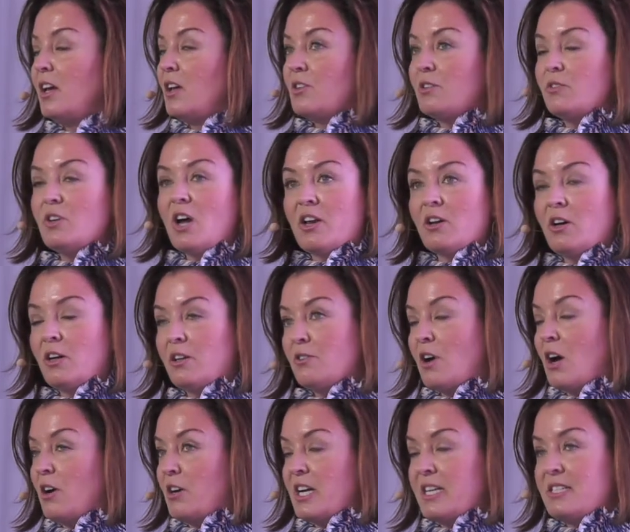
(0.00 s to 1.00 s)
They're not all
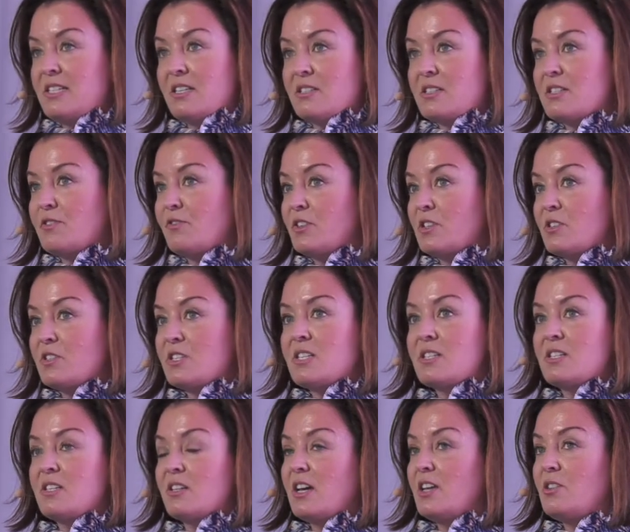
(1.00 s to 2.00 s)
our ideas
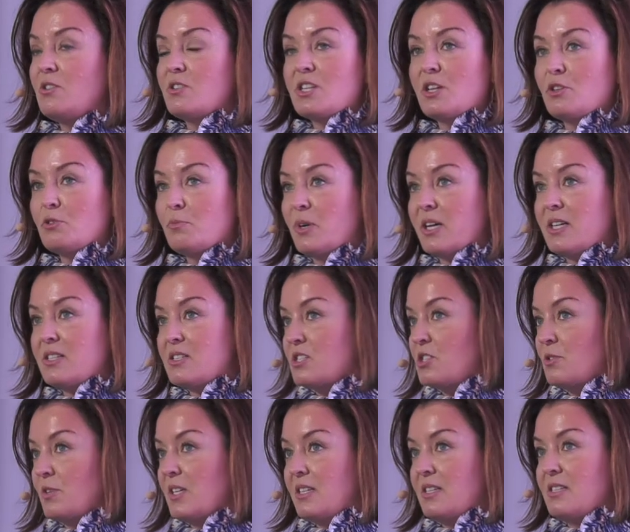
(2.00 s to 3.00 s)
first, and there's other brands
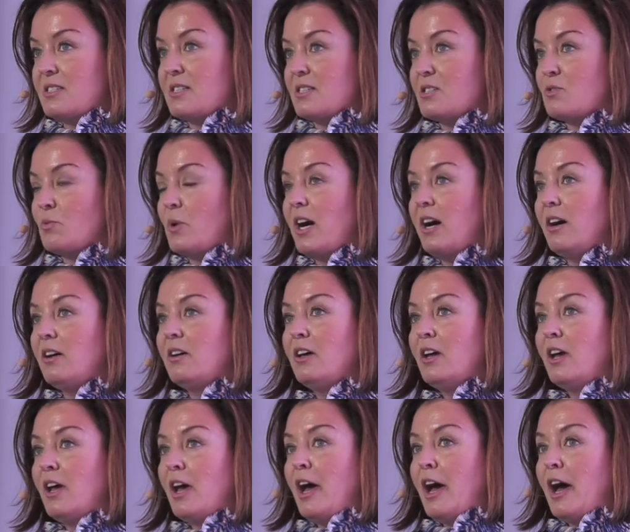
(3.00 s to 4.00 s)
doing these as well.
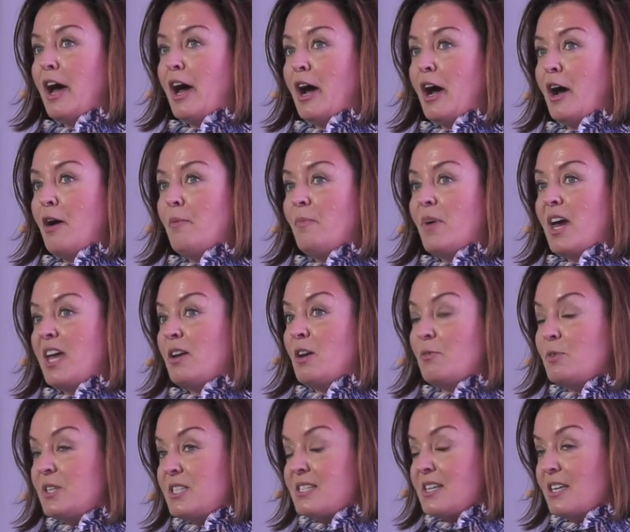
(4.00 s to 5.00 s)
Um, and
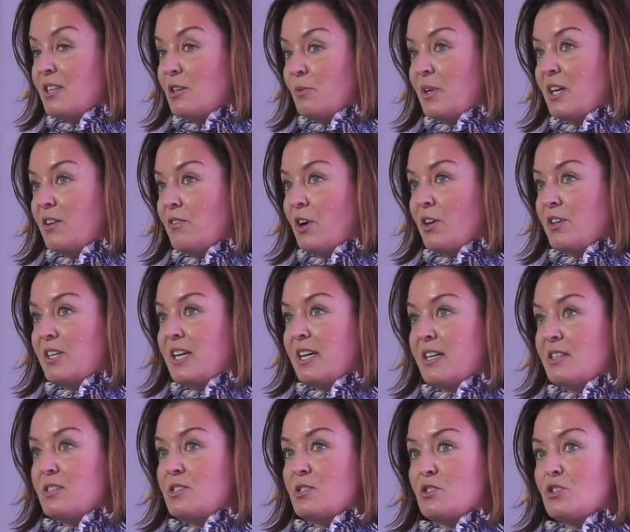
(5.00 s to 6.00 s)
I wouldn't say that we have all the
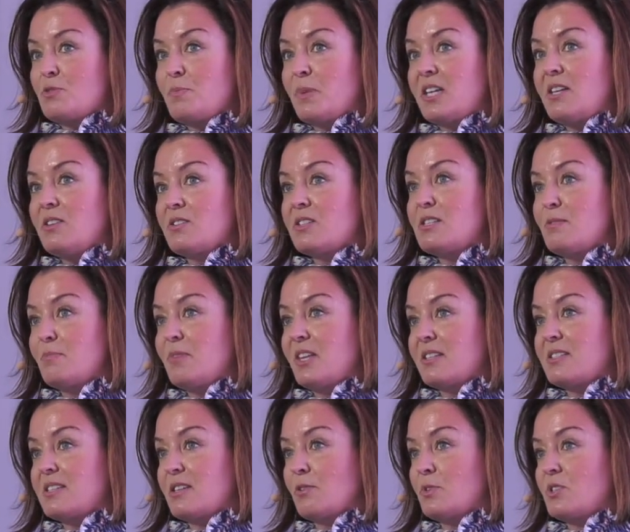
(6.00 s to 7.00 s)
answers, but here's some
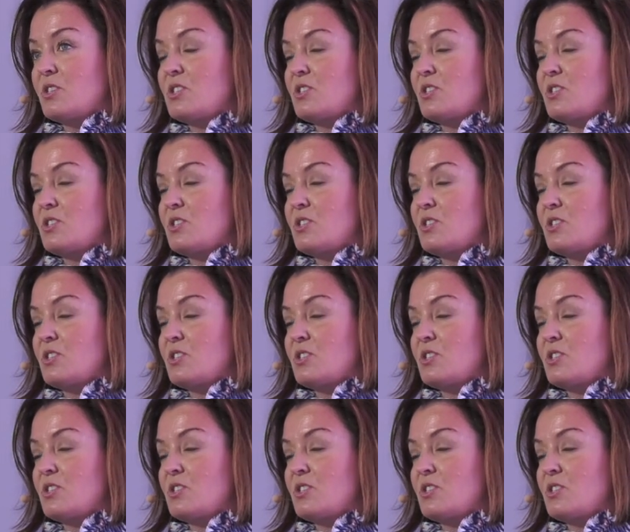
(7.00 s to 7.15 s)
things that we're